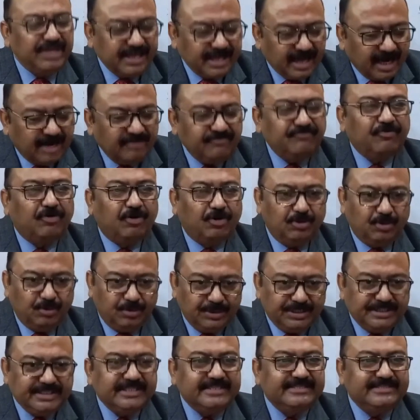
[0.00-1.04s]
are
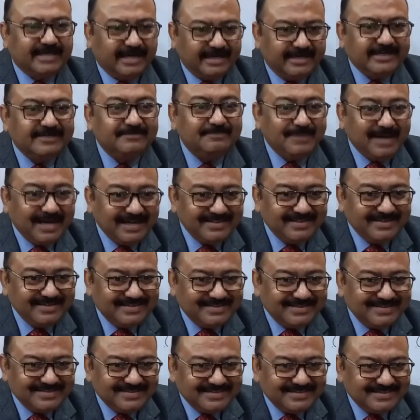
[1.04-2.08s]
following the direct
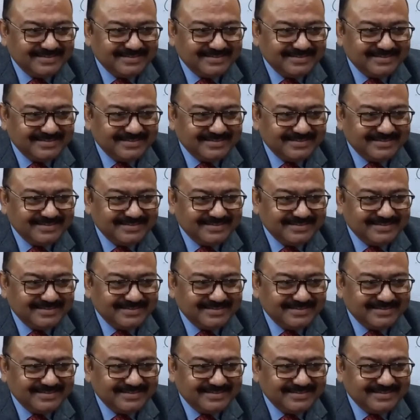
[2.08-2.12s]
method.